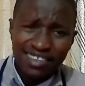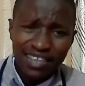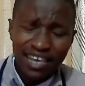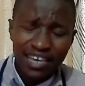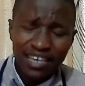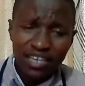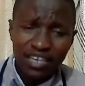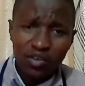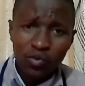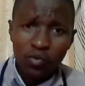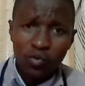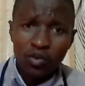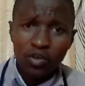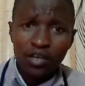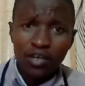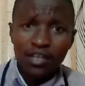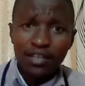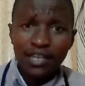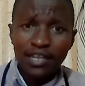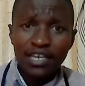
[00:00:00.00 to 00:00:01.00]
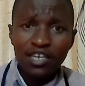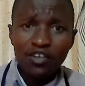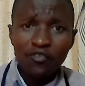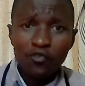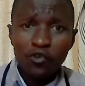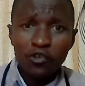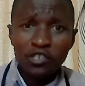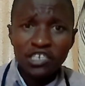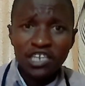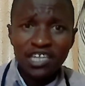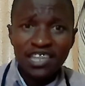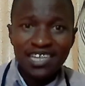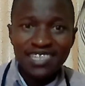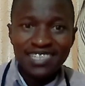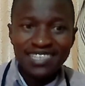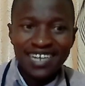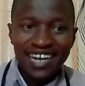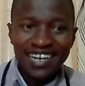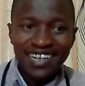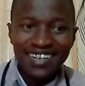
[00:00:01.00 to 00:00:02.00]
Thank you. Thank you for watching
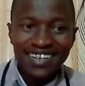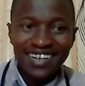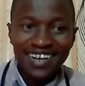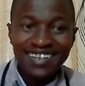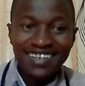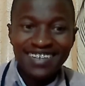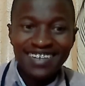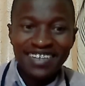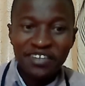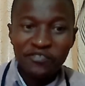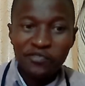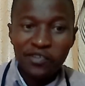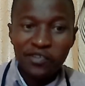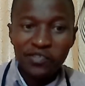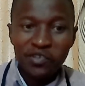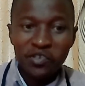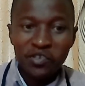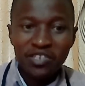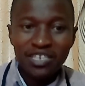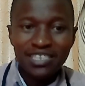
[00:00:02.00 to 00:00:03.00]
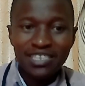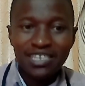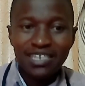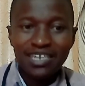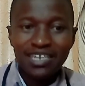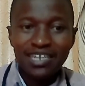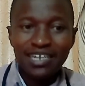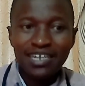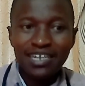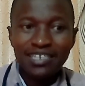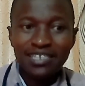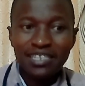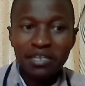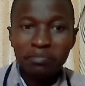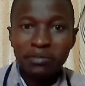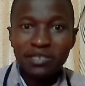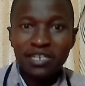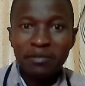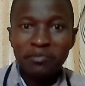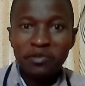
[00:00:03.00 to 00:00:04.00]
this channel. Kindly, if you have not yet
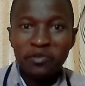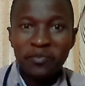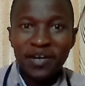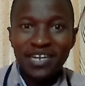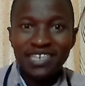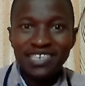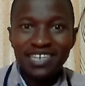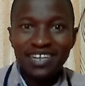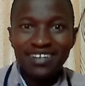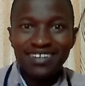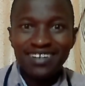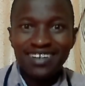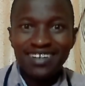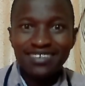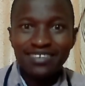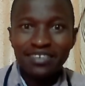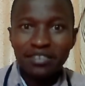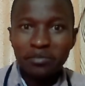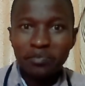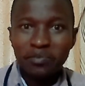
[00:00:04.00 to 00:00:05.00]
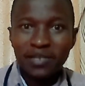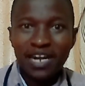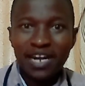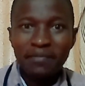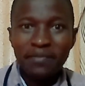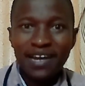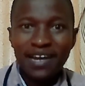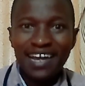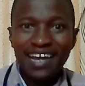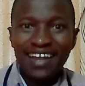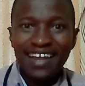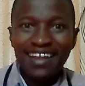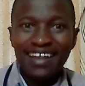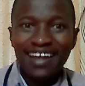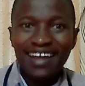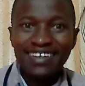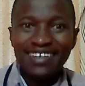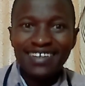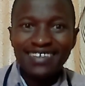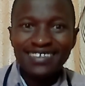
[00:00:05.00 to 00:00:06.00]
subscribed to my channel, kindly subscribe,
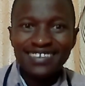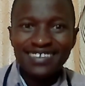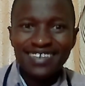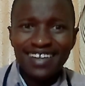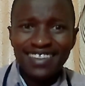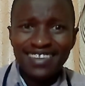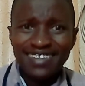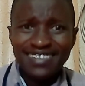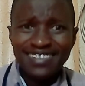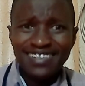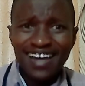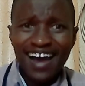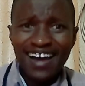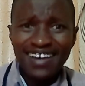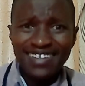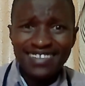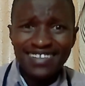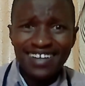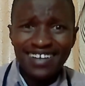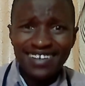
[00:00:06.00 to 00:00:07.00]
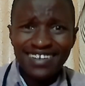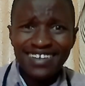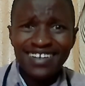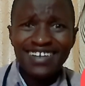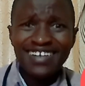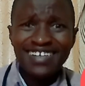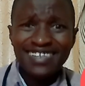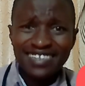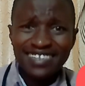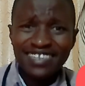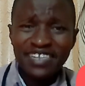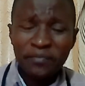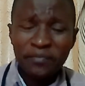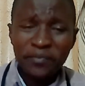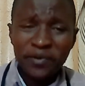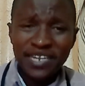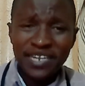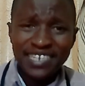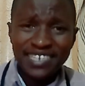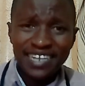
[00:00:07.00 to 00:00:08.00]
like, and share. This is Isaac,
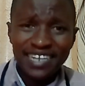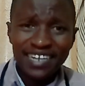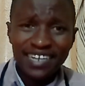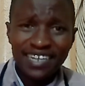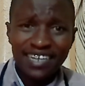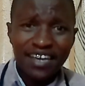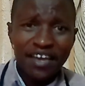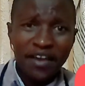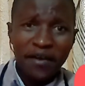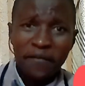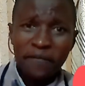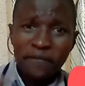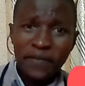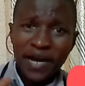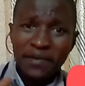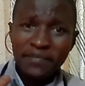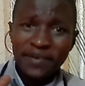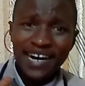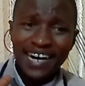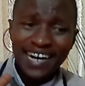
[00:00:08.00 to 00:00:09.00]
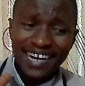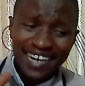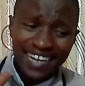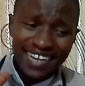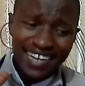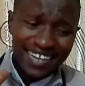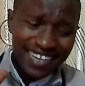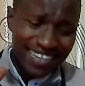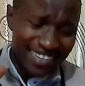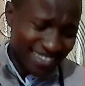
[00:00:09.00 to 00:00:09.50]
simple and real. Bye bye.